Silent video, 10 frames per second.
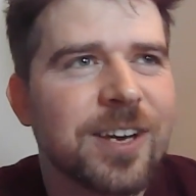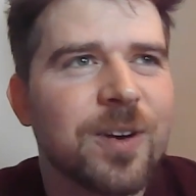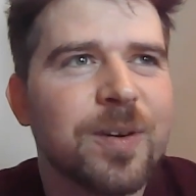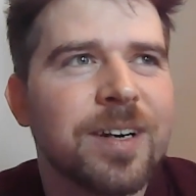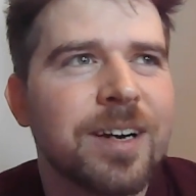
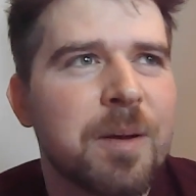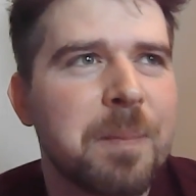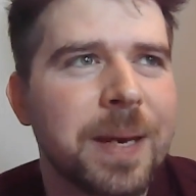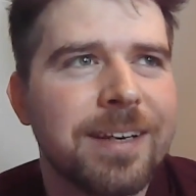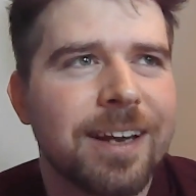So
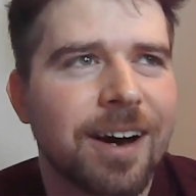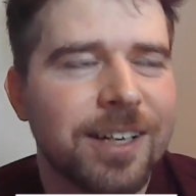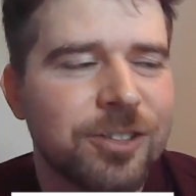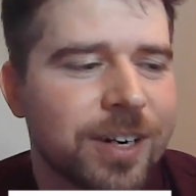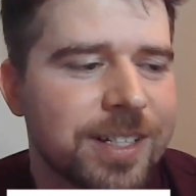Piglet,
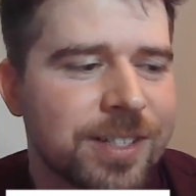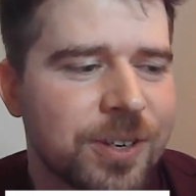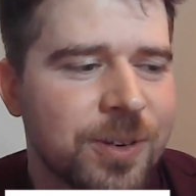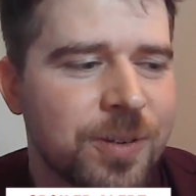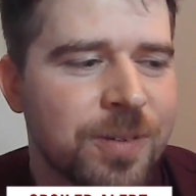I tried
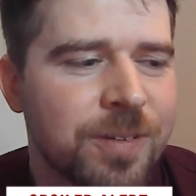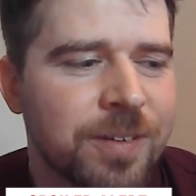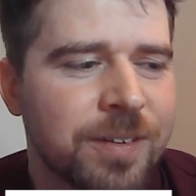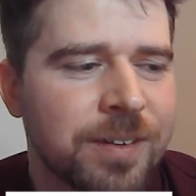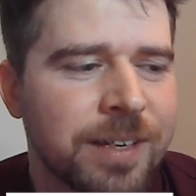to
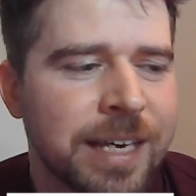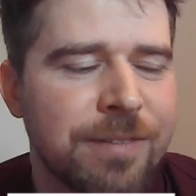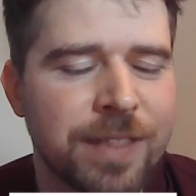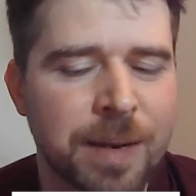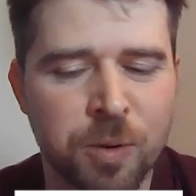
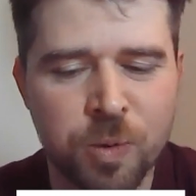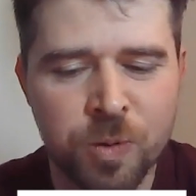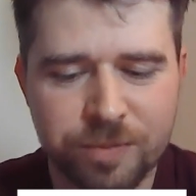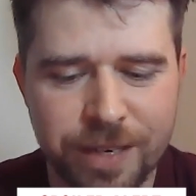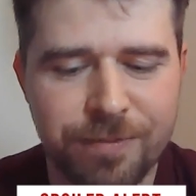give them
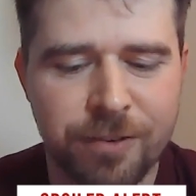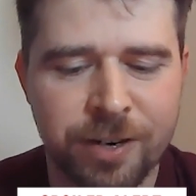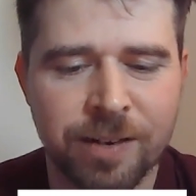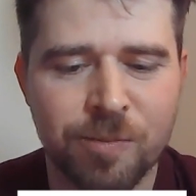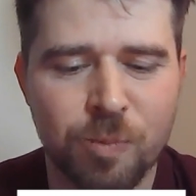all
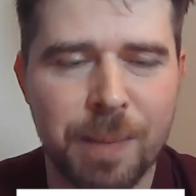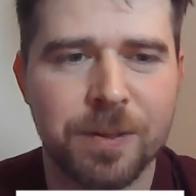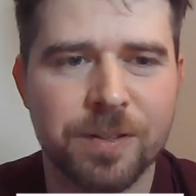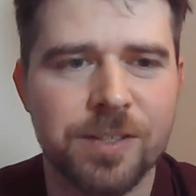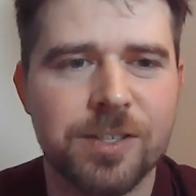differing
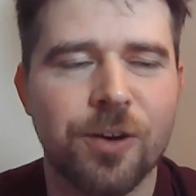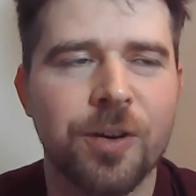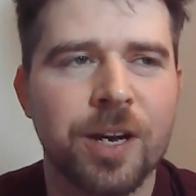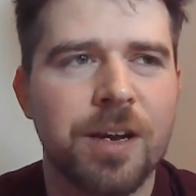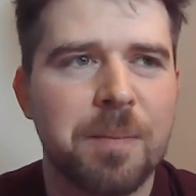weapons.
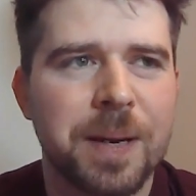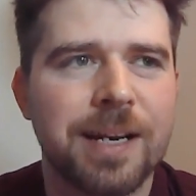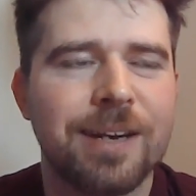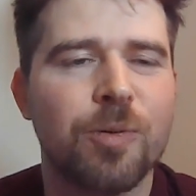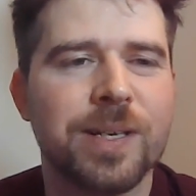So
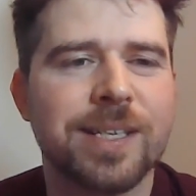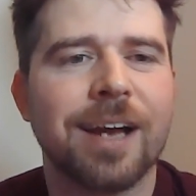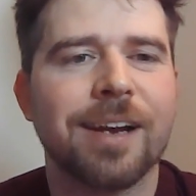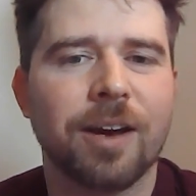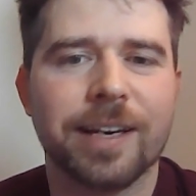Piglet always
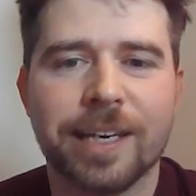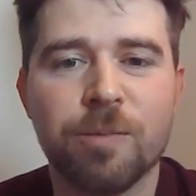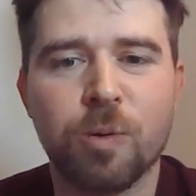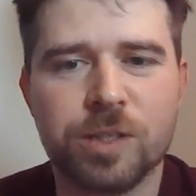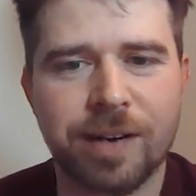had, like,
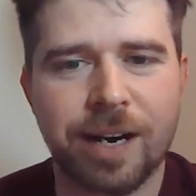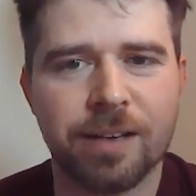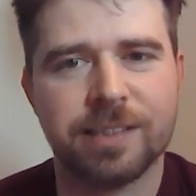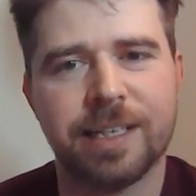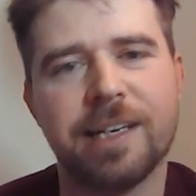he walks
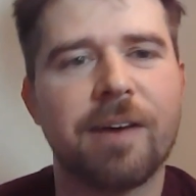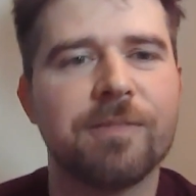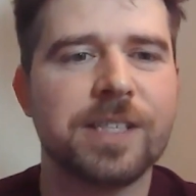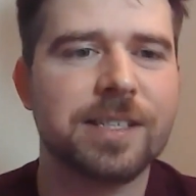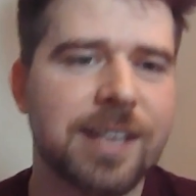around and he
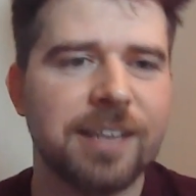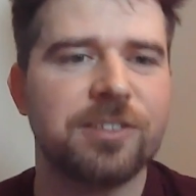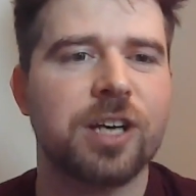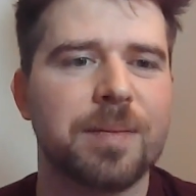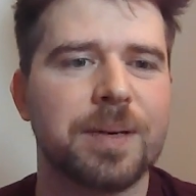loves his
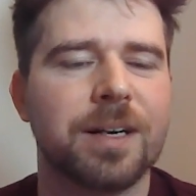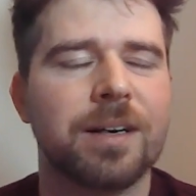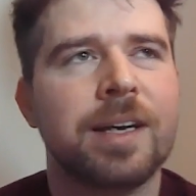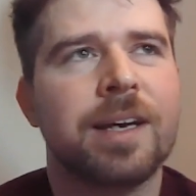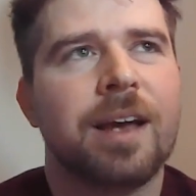
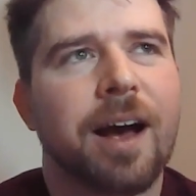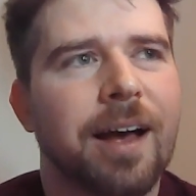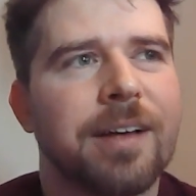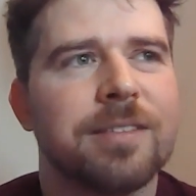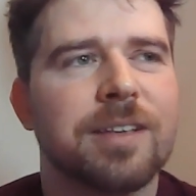sledgehammer,
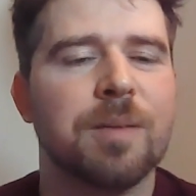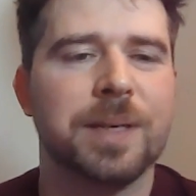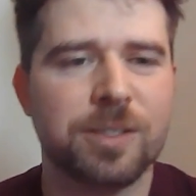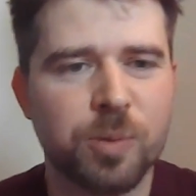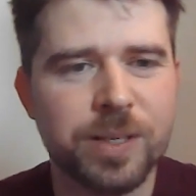
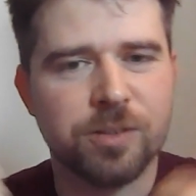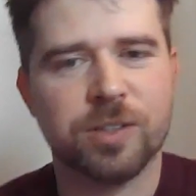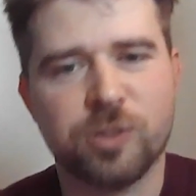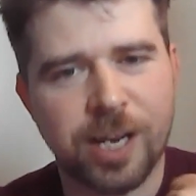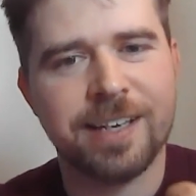and he's always
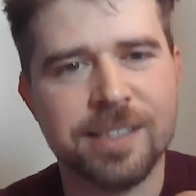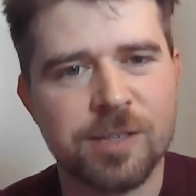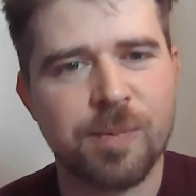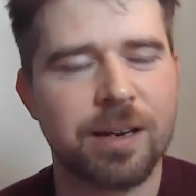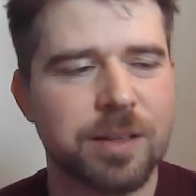got the
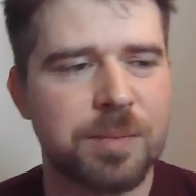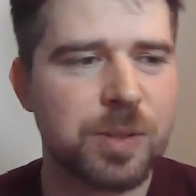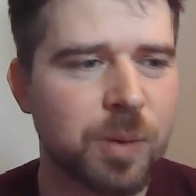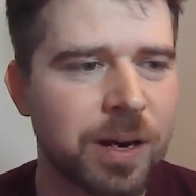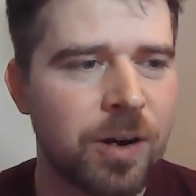chains around him
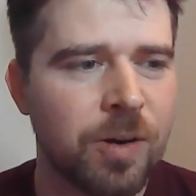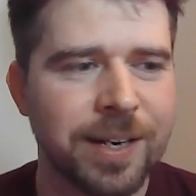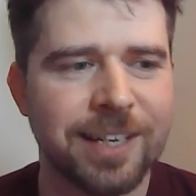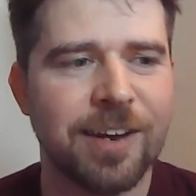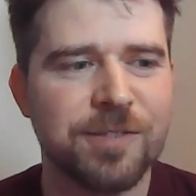as
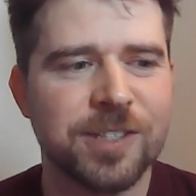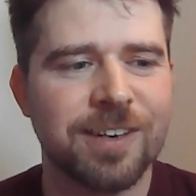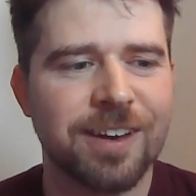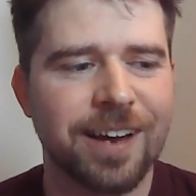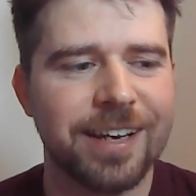well. And he loves
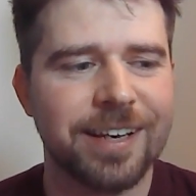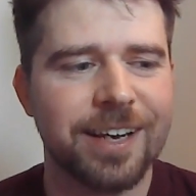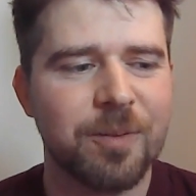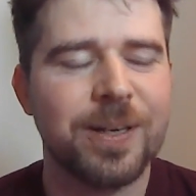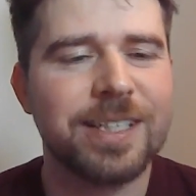to, like,
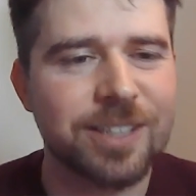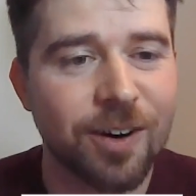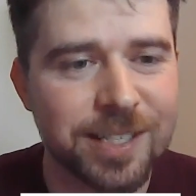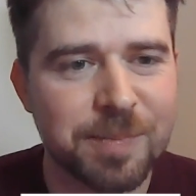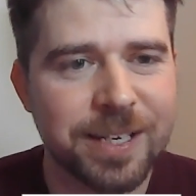when he
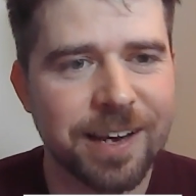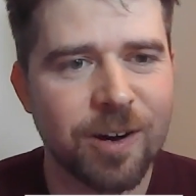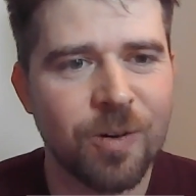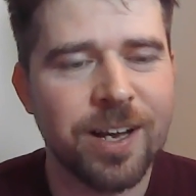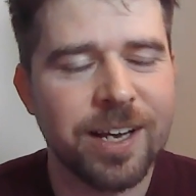ties up the
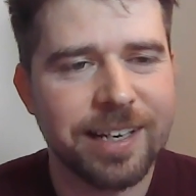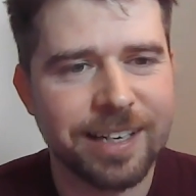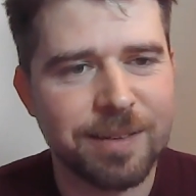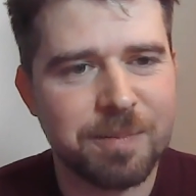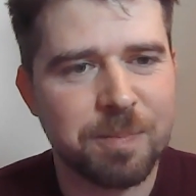girl,
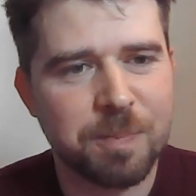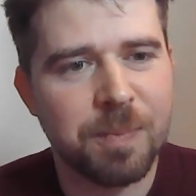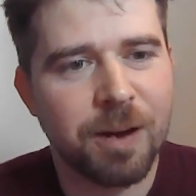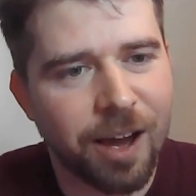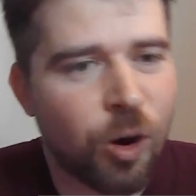he
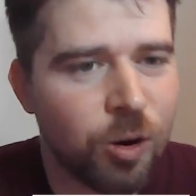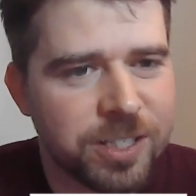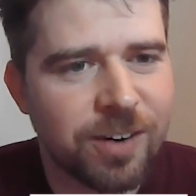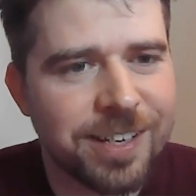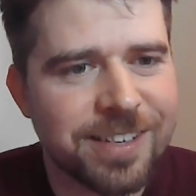like
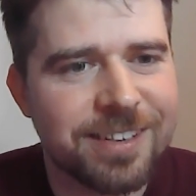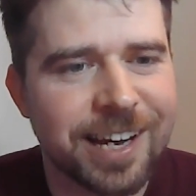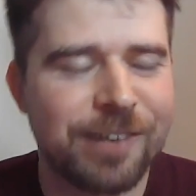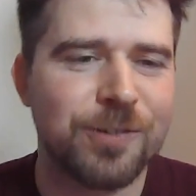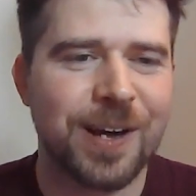hog ties her.
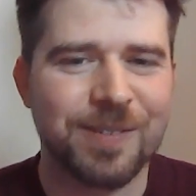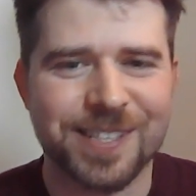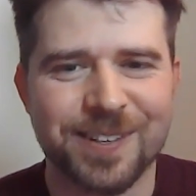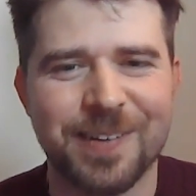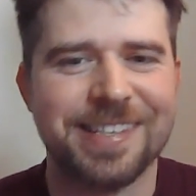And I thought that
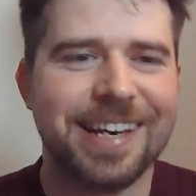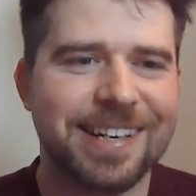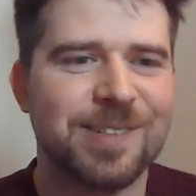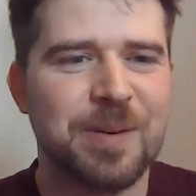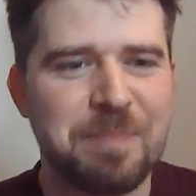was a nice
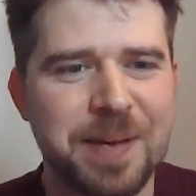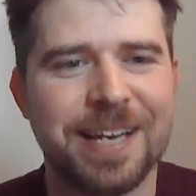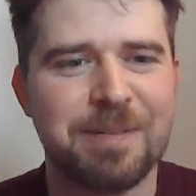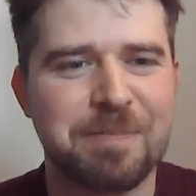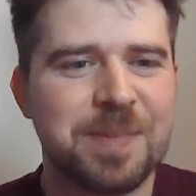link to him
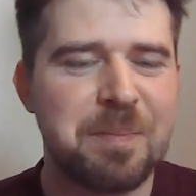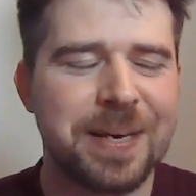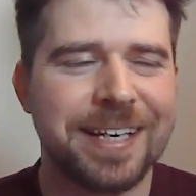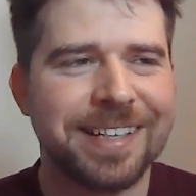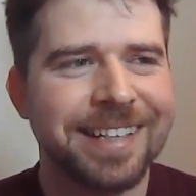being a
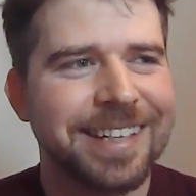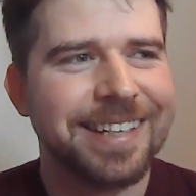pig.